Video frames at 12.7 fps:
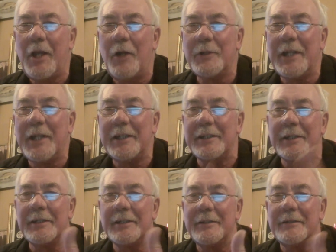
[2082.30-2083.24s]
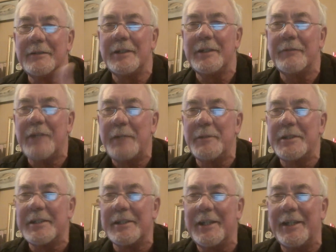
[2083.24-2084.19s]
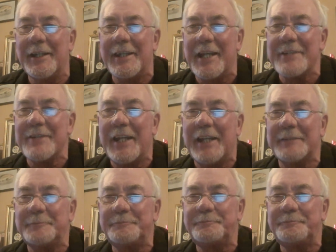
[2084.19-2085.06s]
okay, Raymond, thanks for that.